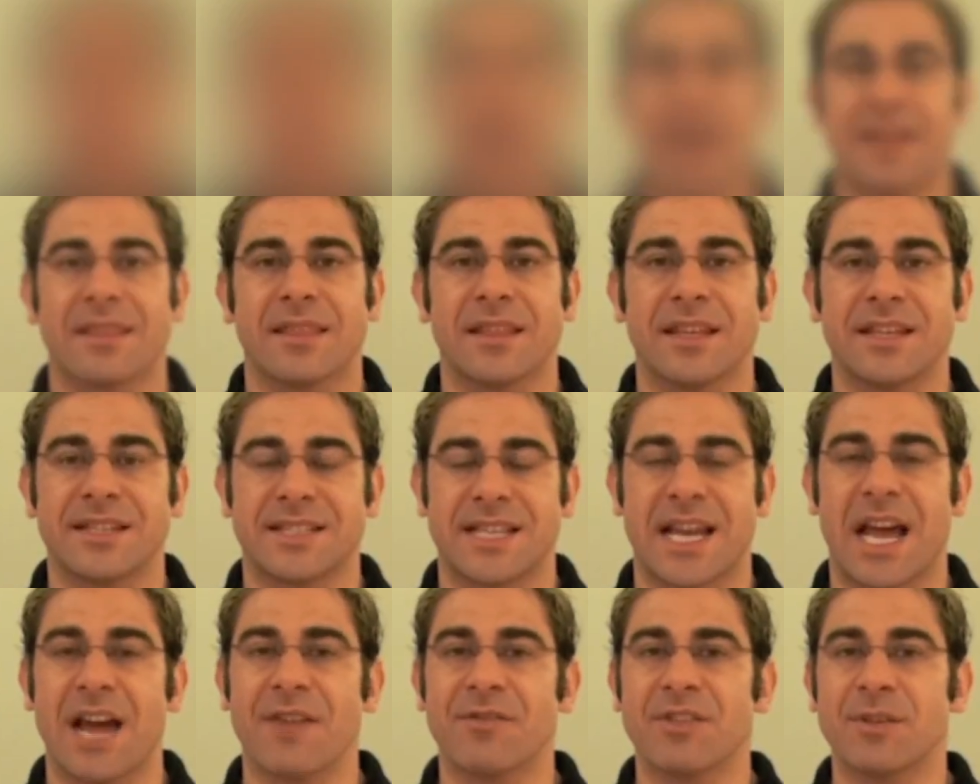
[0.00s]

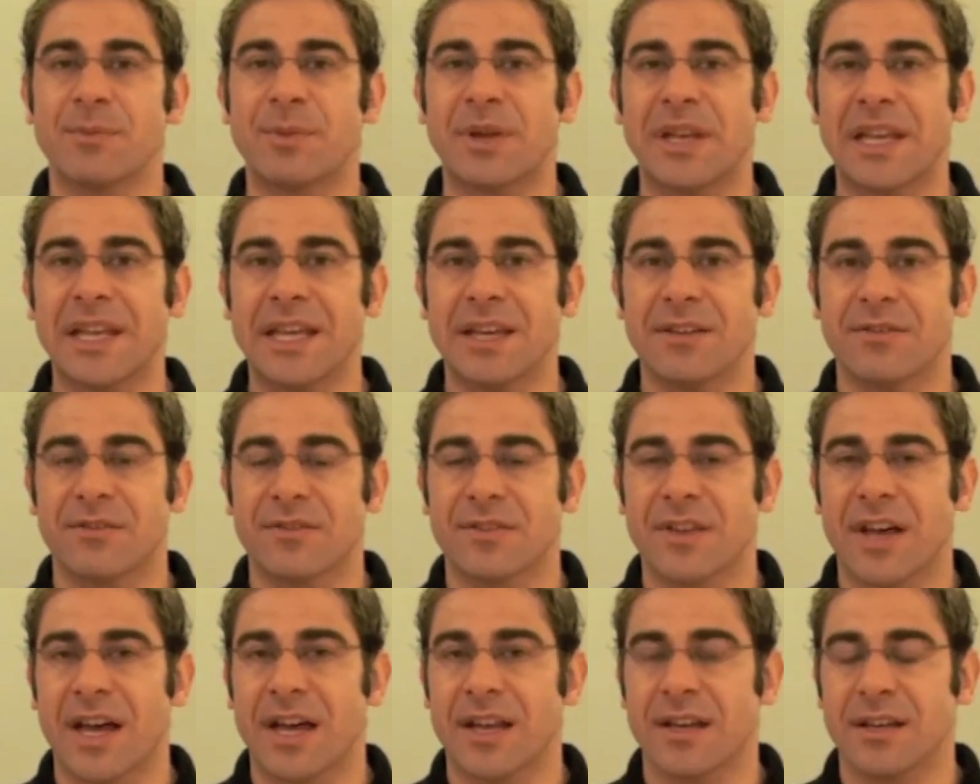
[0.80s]
Athletes have the
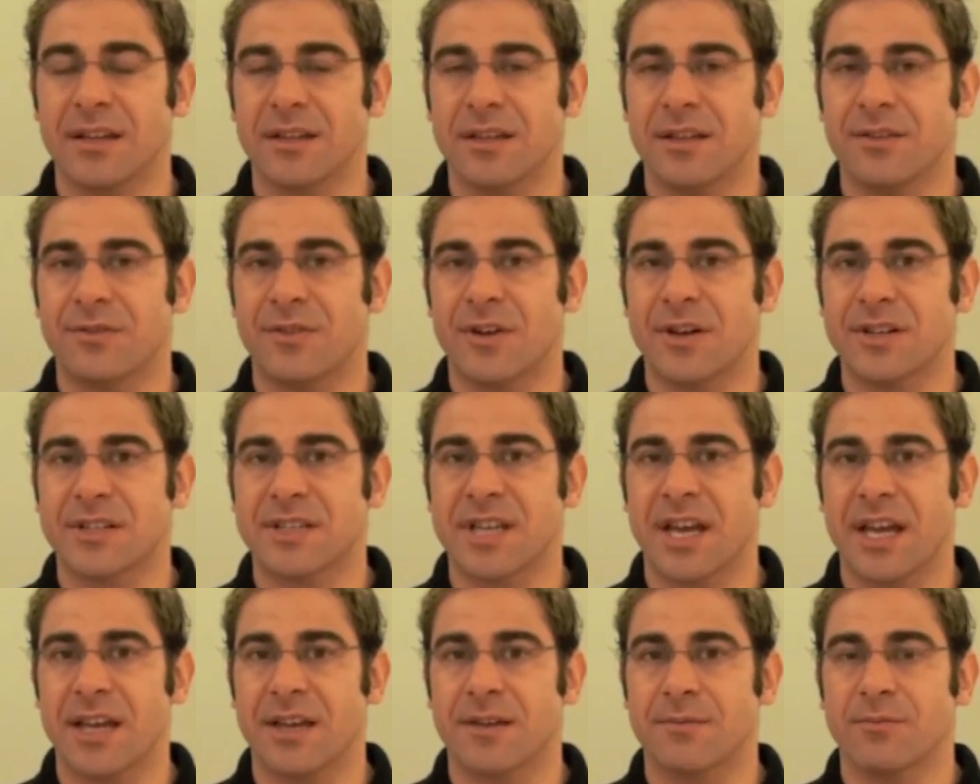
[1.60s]
belief that if I
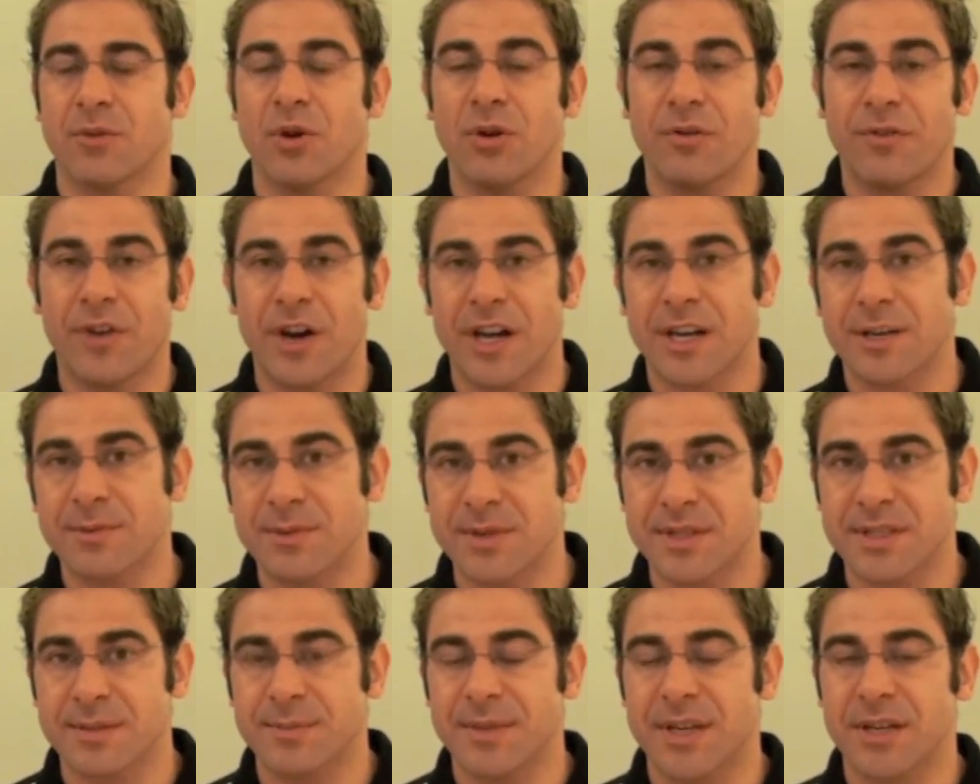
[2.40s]
take more
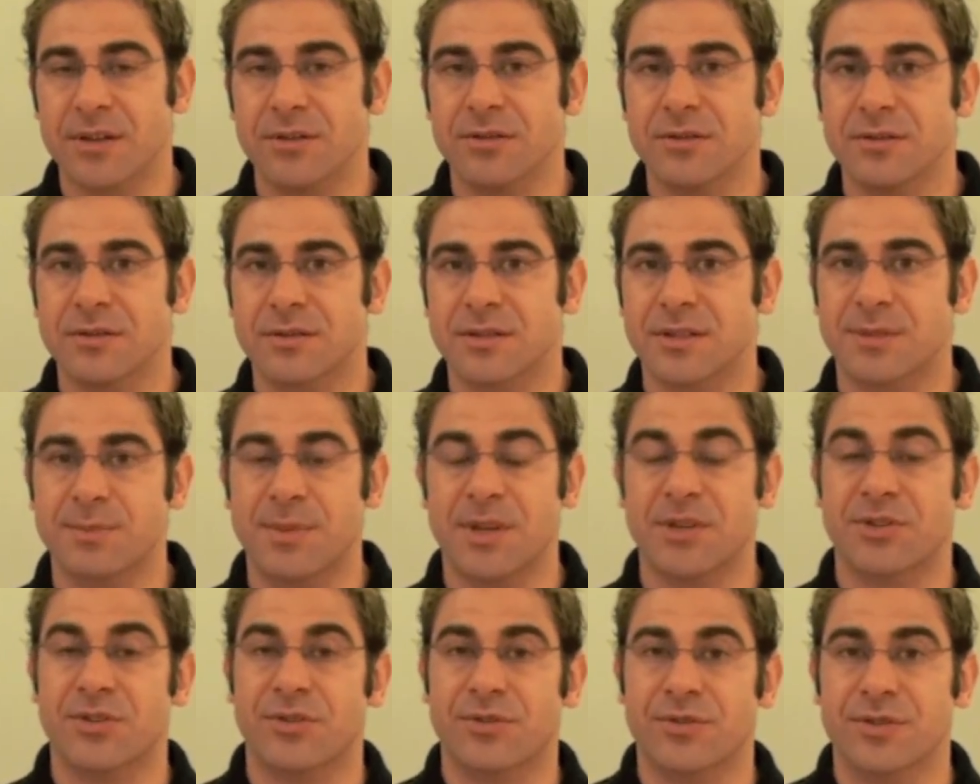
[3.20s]
vitamins and minerals,
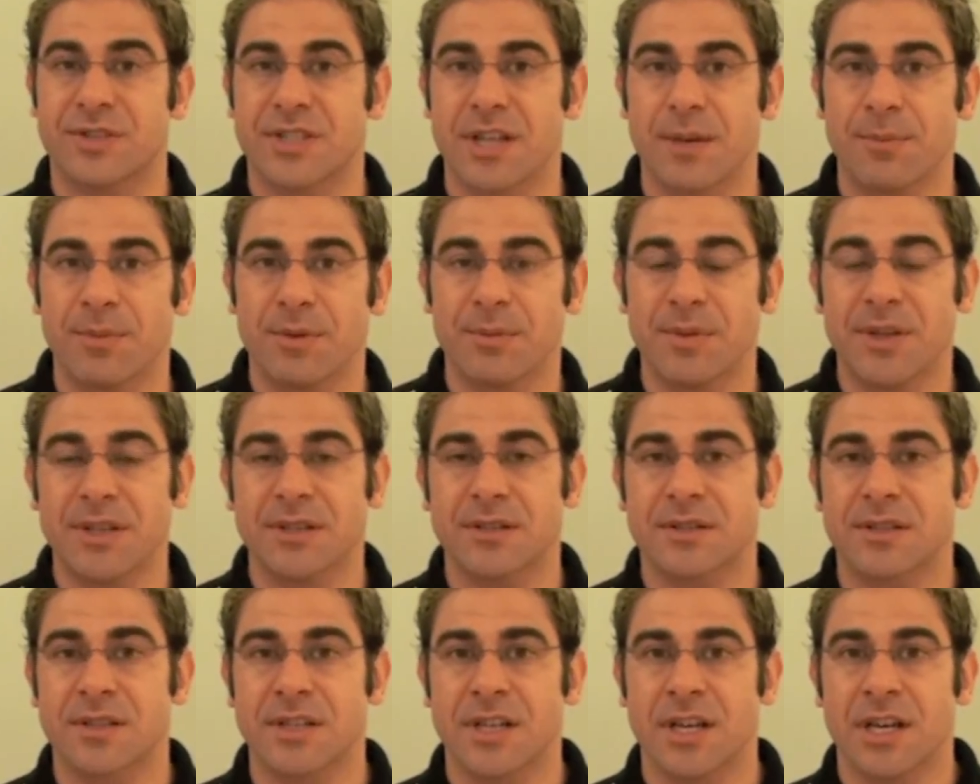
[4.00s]
especially through
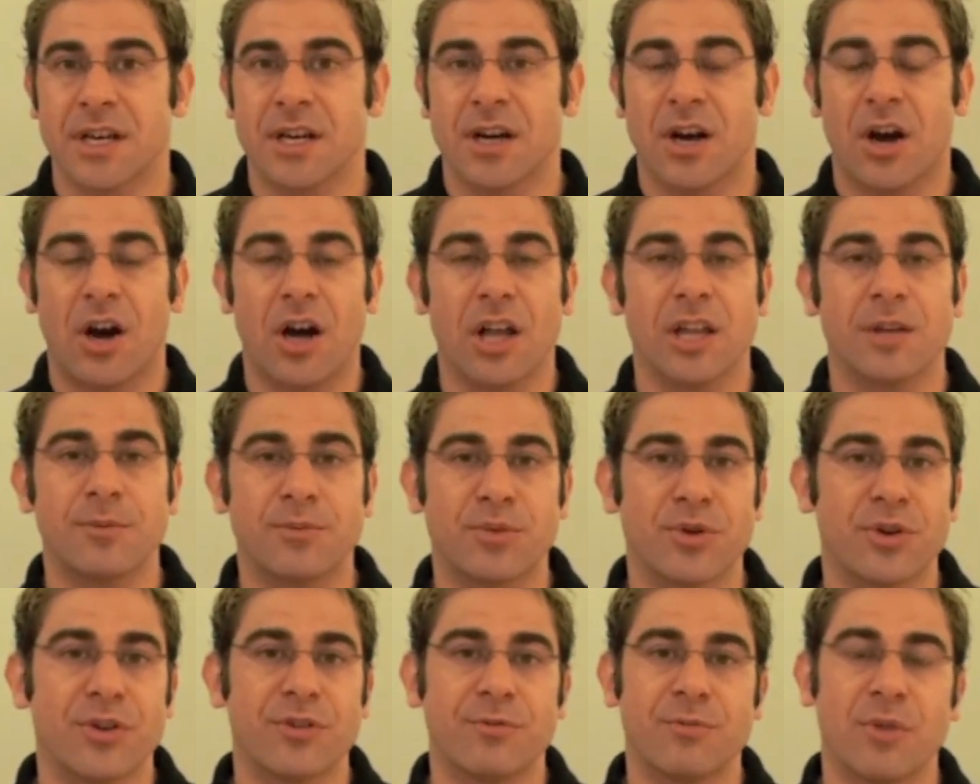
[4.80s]
supplements, I'll
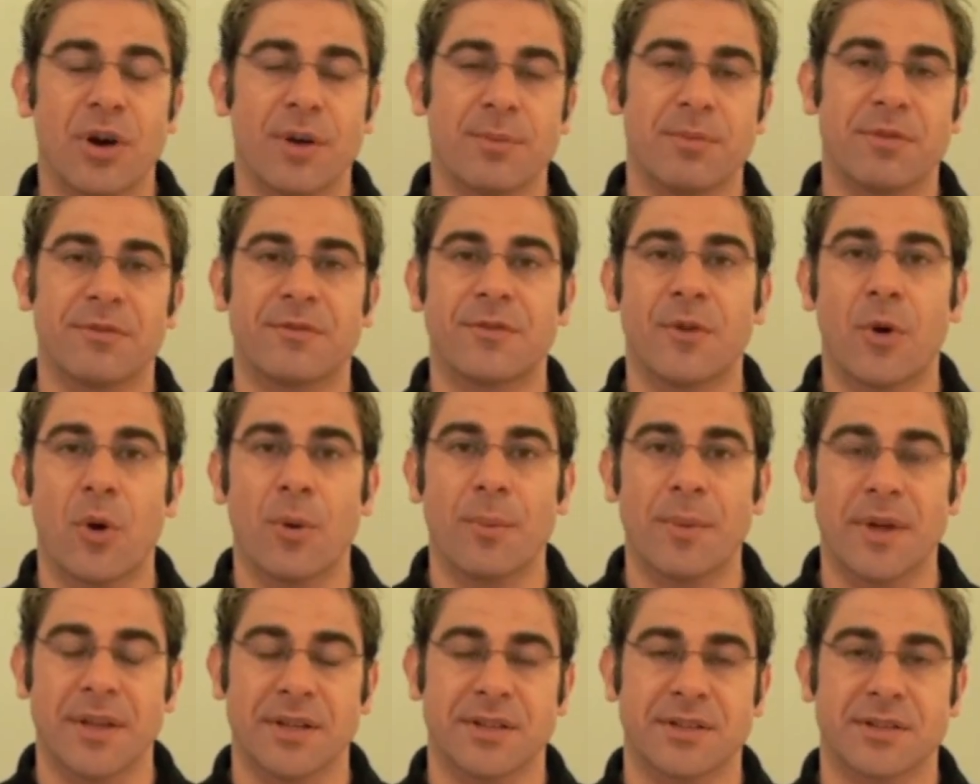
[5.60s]
improve my
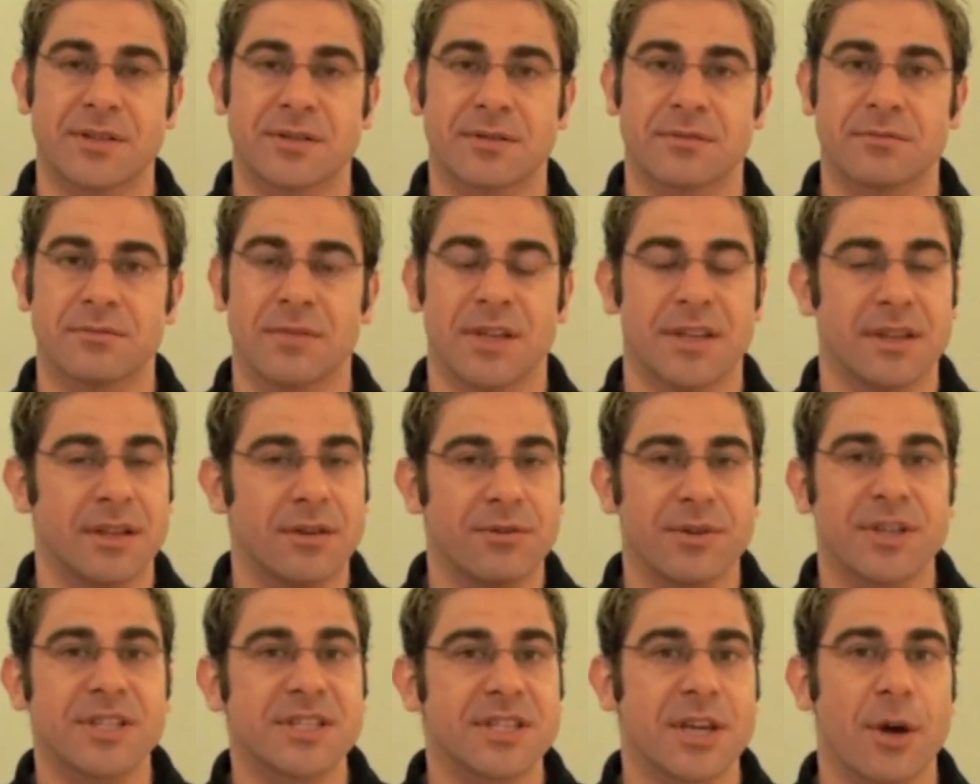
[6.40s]
performance, and
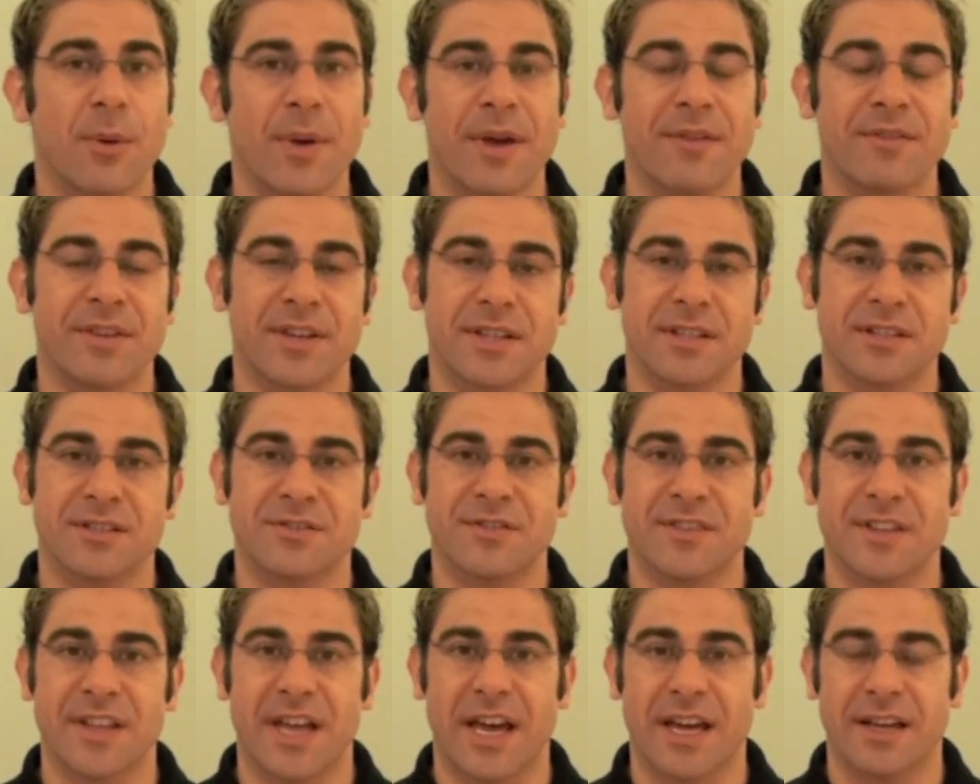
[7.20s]
there is no evidence
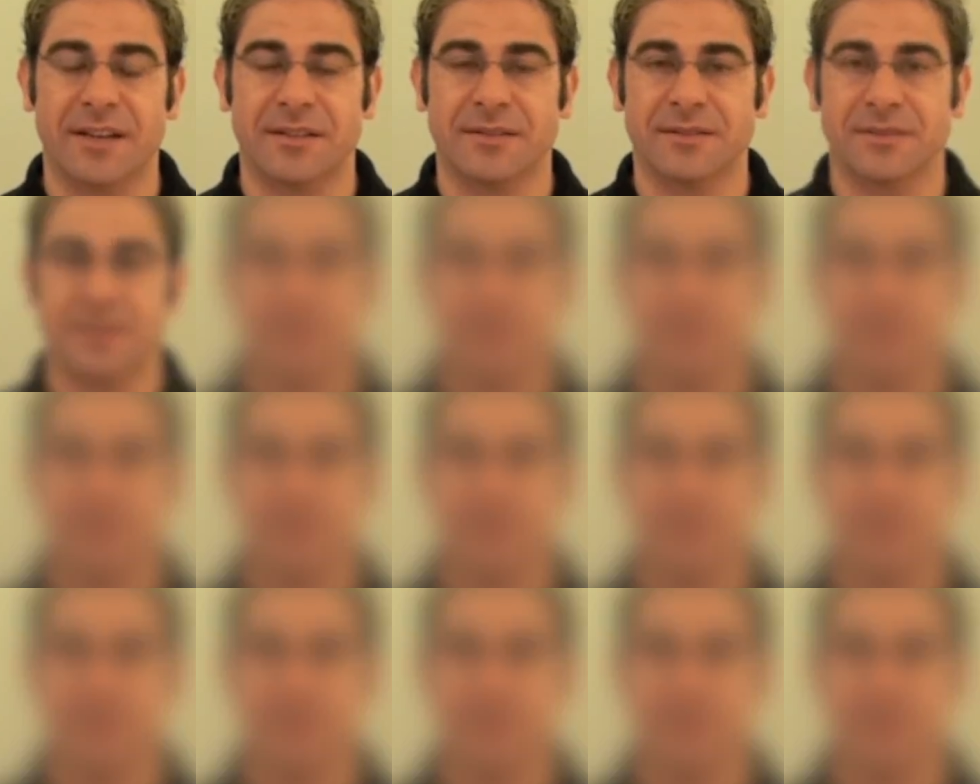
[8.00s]
for that.